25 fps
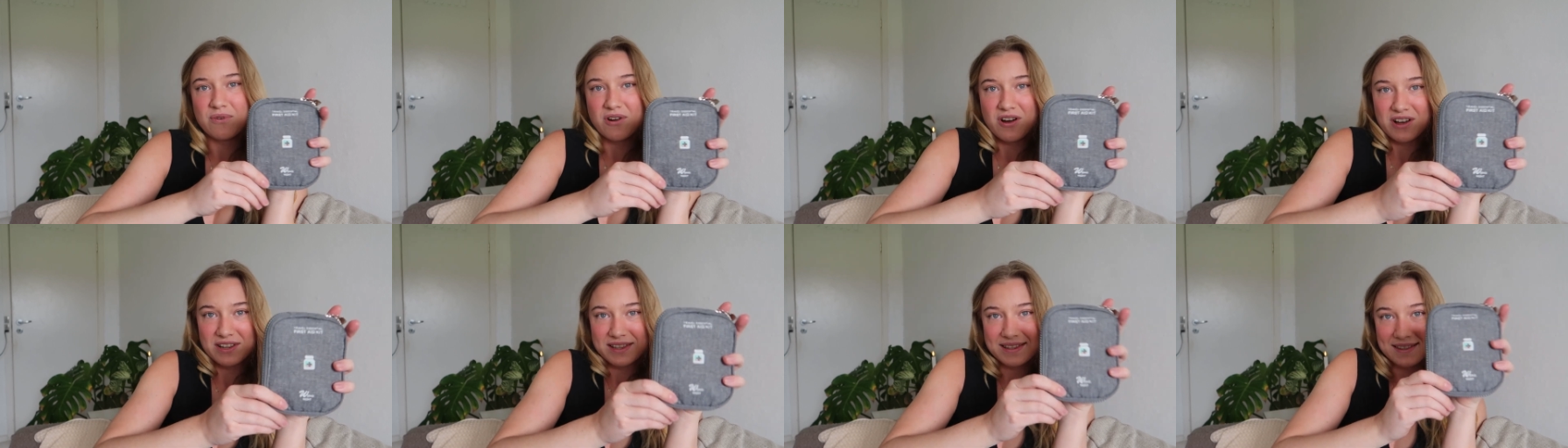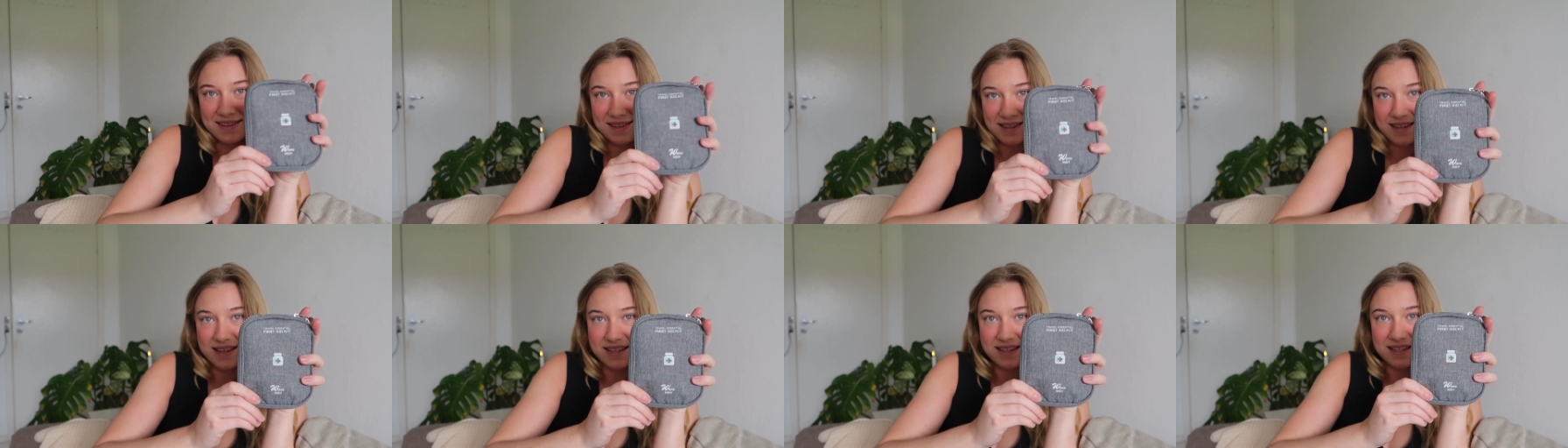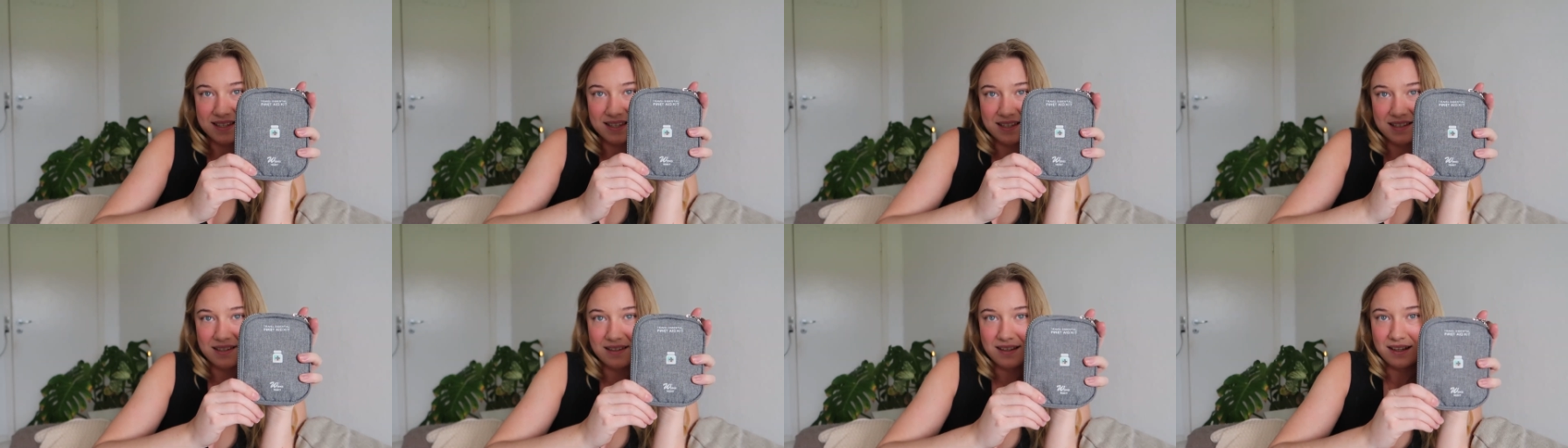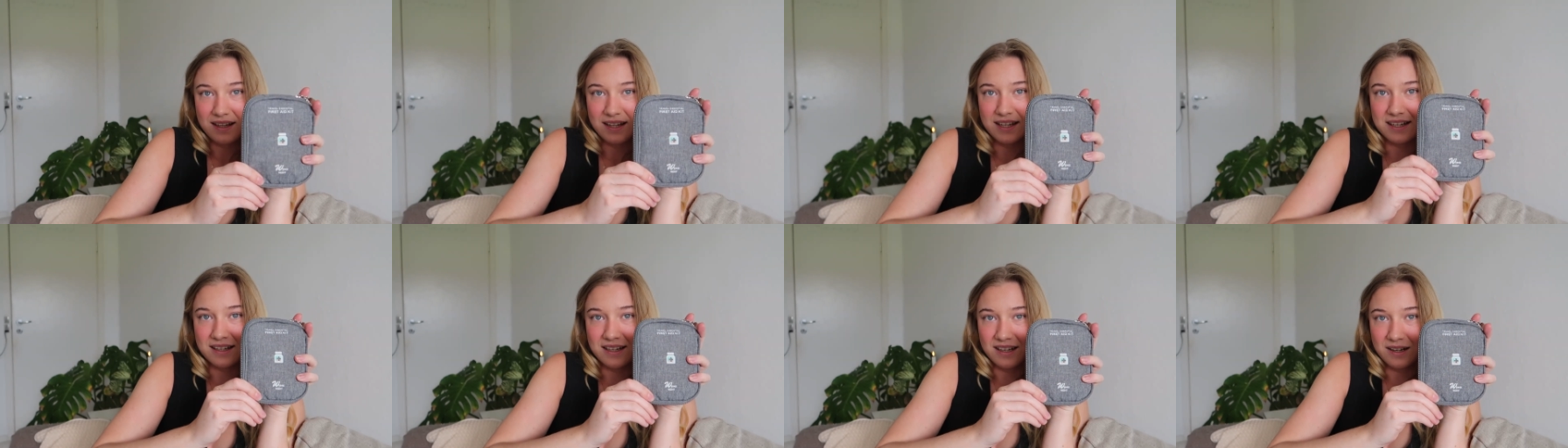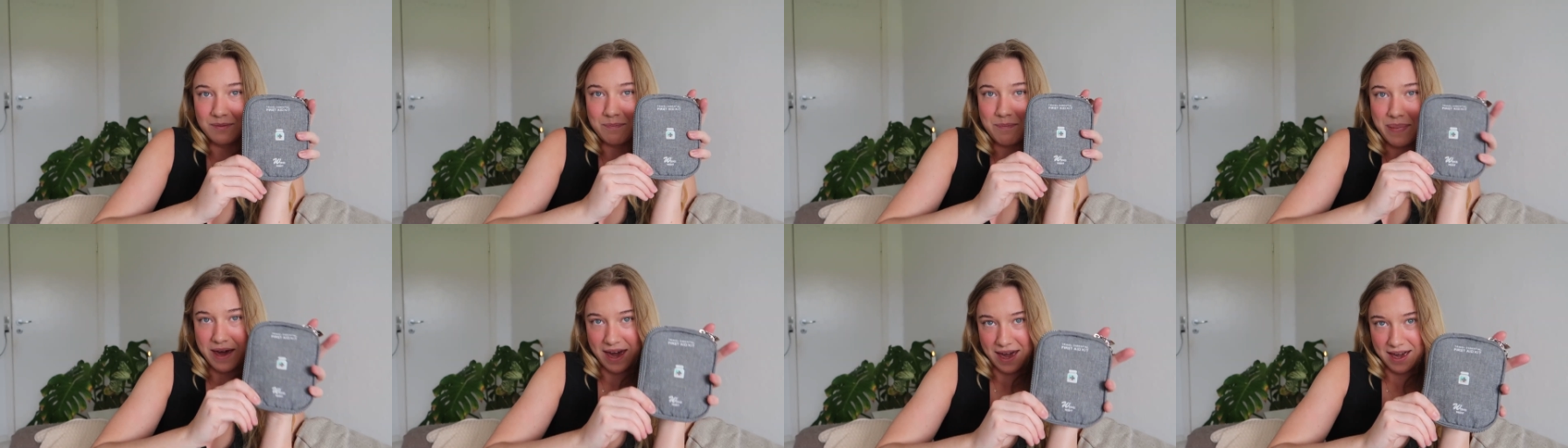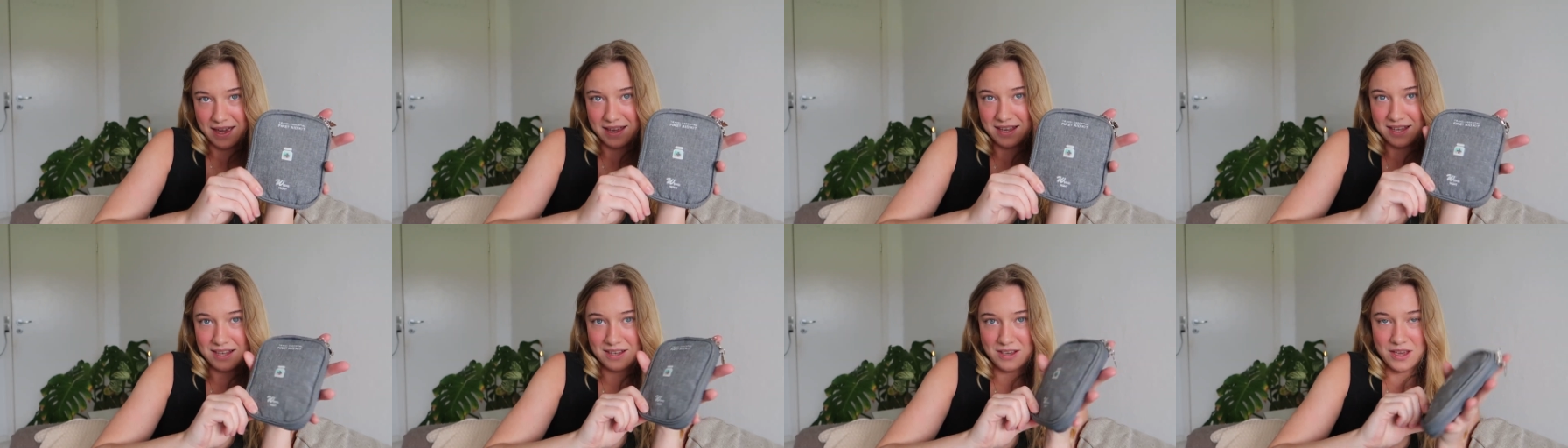brought this little
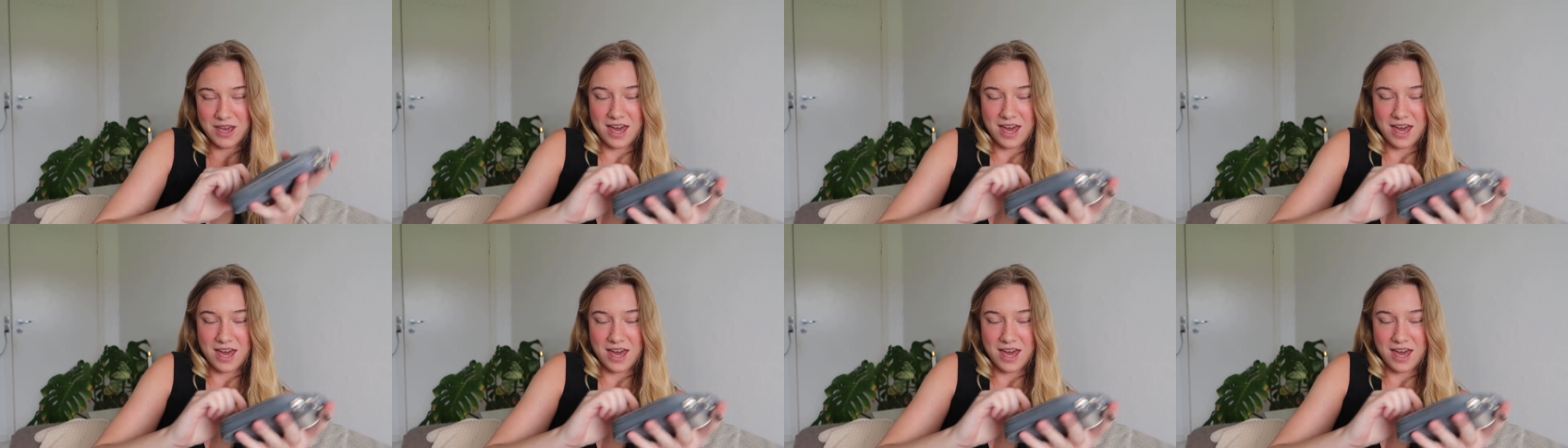bag,